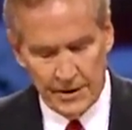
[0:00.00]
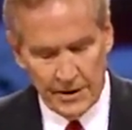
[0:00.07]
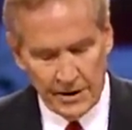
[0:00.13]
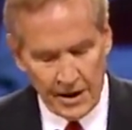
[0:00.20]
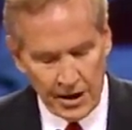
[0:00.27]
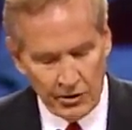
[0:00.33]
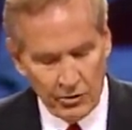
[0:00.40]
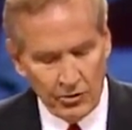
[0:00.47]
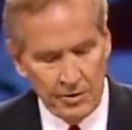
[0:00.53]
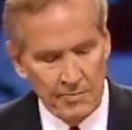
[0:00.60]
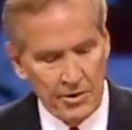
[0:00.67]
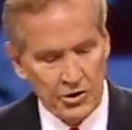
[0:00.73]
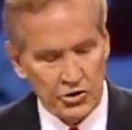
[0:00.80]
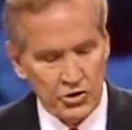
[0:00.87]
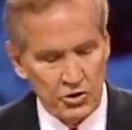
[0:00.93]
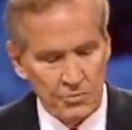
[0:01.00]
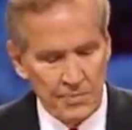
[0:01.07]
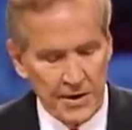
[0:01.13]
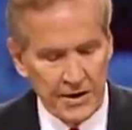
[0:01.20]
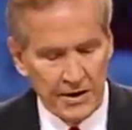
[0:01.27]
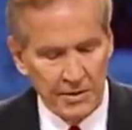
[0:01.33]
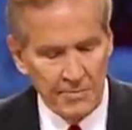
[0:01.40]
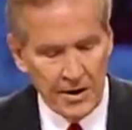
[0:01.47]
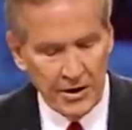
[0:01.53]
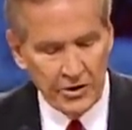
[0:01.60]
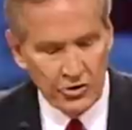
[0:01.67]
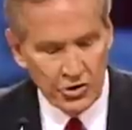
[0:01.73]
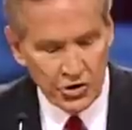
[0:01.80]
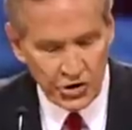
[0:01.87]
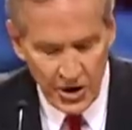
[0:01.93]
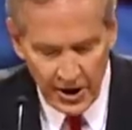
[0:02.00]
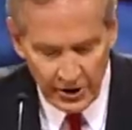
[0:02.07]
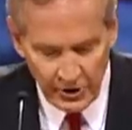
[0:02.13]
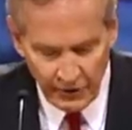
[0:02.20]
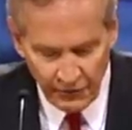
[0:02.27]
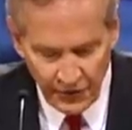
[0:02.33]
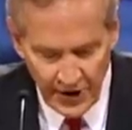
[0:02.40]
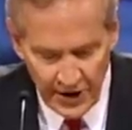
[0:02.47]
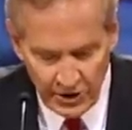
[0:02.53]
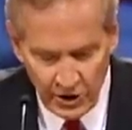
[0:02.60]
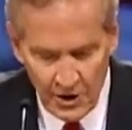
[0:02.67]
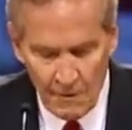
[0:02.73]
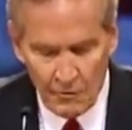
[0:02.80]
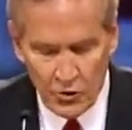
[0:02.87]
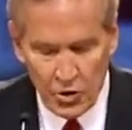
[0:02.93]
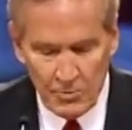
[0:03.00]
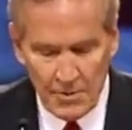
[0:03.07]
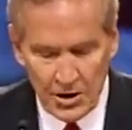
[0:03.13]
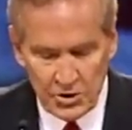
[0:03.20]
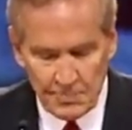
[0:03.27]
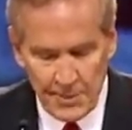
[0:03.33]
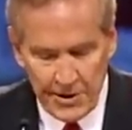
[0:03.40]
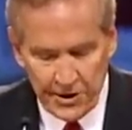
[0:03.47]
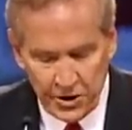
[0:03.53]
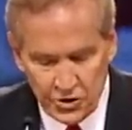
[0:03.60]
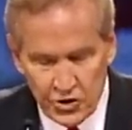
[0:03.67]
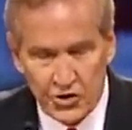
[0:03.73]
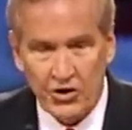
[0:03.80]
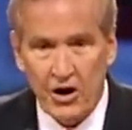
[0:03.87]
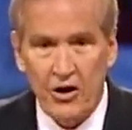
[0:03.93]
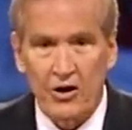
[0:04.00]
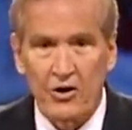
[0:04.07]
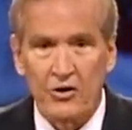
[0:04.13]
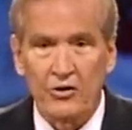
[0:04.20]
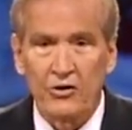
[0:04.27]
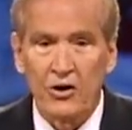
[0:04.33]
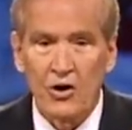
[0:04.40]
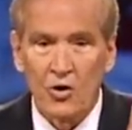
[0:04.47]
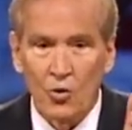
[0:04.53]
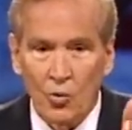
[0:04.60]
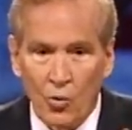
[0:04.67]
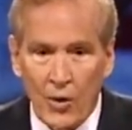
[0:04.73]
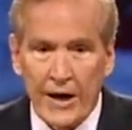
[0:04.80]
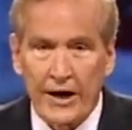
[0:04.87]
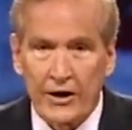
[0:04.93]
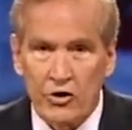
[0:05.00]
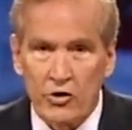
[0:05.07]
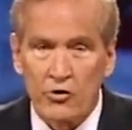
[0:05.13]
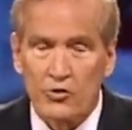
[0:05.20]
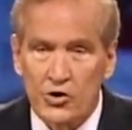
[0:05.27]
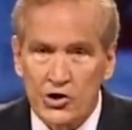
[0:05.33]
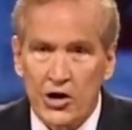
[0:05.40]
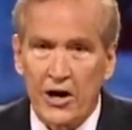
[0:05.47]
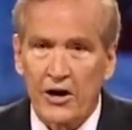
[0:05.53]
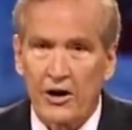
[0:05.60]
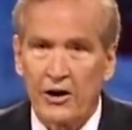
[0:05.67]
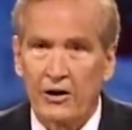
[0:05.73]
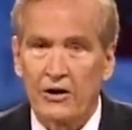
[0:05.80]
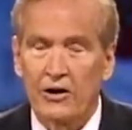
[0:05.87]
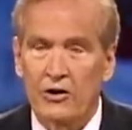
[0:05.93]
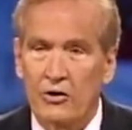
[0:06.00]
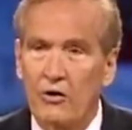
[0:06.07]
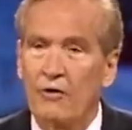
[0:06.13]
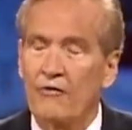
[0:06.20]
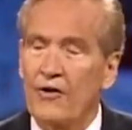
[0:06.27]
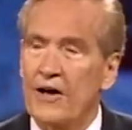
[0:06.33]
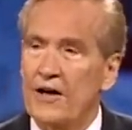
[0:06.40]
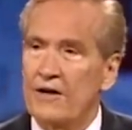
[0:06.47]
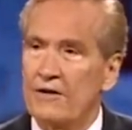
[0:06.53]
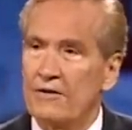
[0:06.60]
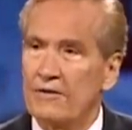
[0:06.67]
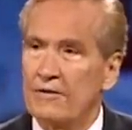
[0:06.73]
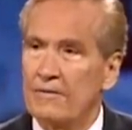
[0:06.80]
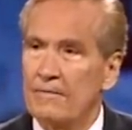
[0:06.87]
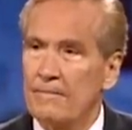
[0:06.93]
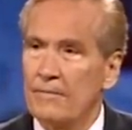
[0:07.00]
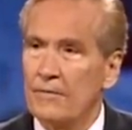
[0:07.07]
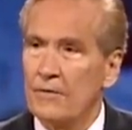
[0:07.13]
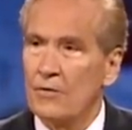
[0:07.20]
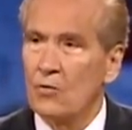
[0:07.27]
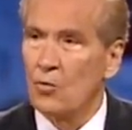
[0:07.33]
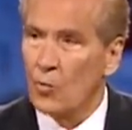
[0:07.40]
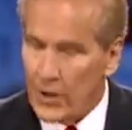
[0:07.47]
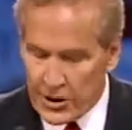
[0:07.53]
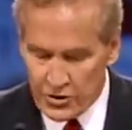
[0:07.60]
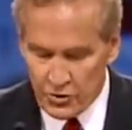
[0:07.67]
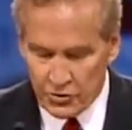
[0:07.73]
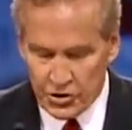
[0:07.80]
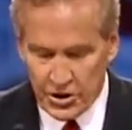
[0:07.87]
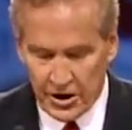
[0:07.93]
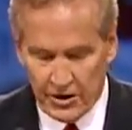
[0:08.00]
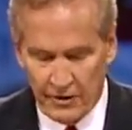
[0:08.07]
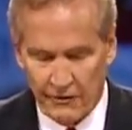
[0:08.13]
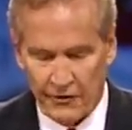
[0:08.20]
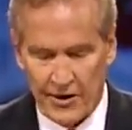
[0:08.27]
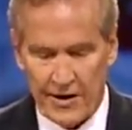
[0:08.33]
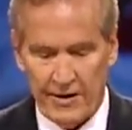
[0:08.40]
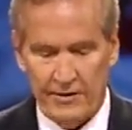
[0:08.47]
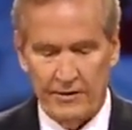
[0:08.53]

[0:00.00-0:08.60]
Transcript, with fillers: not only must you be committed to share your faith, you must be concerned when you share your faith. When you share your faith.